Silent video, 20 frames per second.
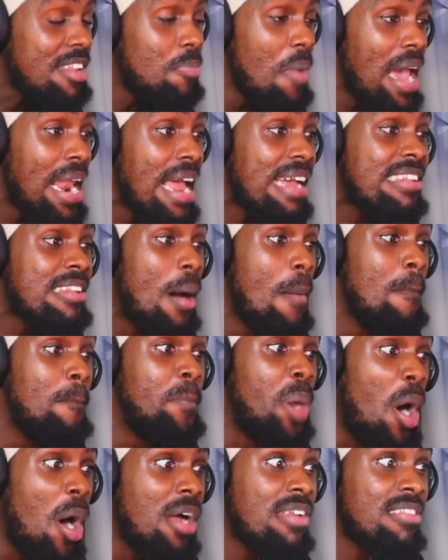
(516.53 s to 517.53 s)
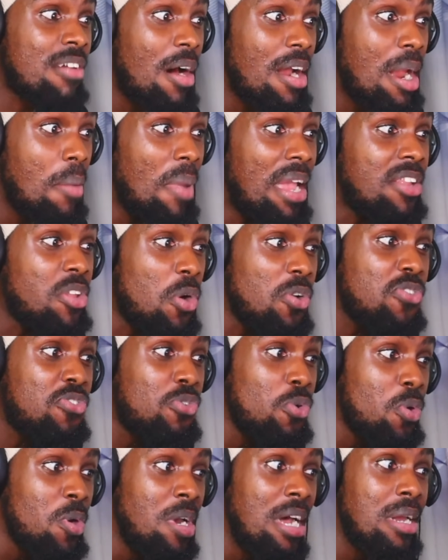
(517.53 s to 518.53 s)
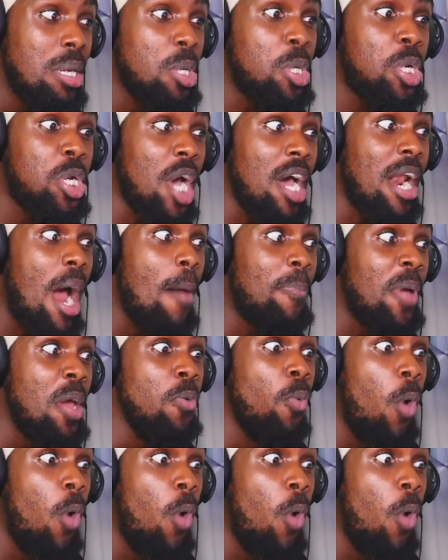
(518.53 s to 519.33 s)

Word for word: man has some balls on him. He told Sukuna to shut up and